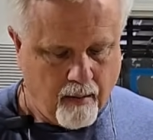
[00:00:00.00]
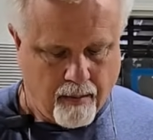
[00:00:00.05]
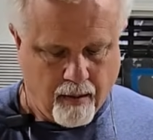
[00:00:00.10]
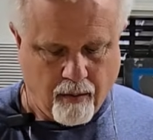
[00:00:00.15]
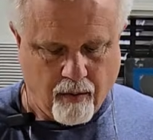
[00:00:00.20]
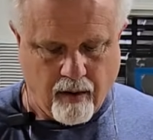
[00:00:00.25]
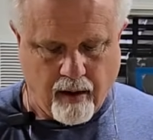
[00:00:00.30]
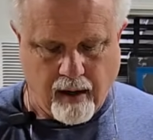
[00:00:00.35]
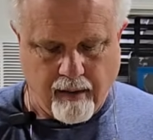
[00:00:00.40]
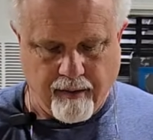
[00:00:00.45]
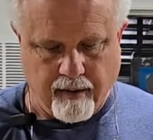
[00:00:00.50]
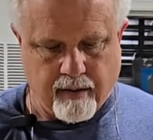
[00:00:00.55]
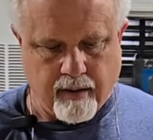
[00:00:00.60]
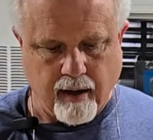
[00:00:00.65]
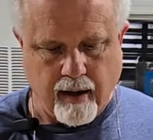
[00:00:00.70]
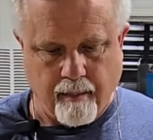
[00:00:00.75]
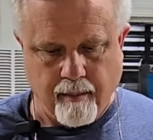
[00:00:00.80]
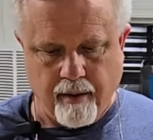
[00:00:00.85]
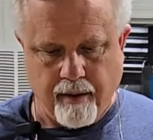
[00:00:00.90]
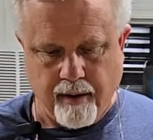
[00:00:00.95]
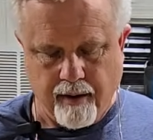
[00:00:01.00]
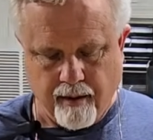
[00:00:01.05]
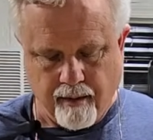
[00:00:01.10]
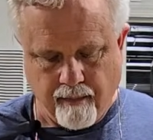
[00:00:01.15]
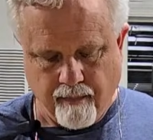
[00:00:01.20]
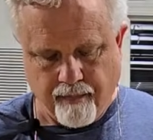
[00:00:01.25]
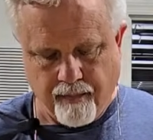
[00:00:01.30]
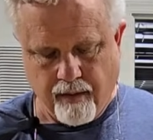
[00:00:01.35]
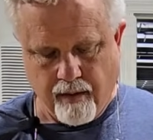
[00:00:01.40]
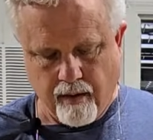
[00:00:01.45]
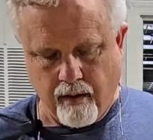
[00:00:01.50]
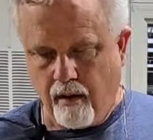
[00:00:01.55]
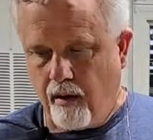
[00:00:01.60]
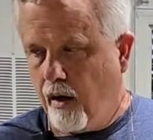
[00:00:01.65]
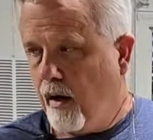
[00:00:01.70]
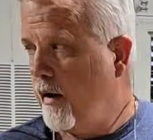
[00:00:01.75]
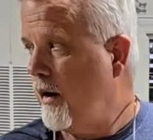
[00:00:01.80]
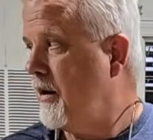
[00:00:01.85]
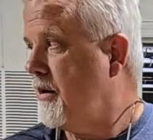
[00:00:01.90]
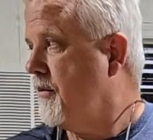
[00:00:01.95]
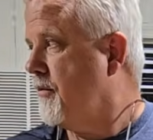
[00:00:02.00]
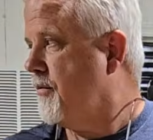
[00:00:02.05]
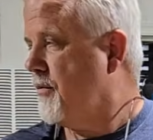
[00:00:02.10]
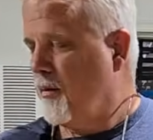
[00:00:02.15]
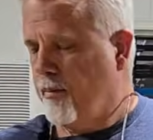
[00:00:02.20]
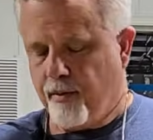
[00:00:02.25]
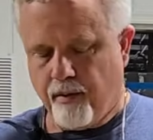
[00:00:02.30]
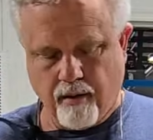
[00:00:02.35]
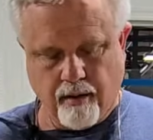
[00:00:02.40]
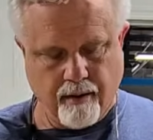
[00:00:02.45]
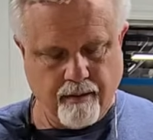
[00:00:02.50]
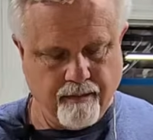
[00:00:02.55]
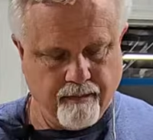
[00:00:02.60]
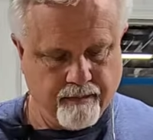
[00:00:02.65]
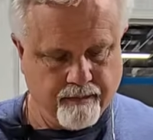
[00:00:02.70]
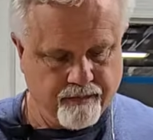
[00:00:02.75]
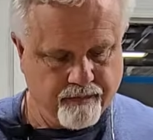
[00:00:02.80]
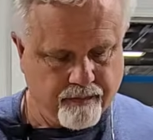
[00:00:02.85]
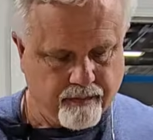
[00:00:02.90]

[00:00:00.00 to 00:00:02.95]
but we'll have the timer here. All right, flip her on.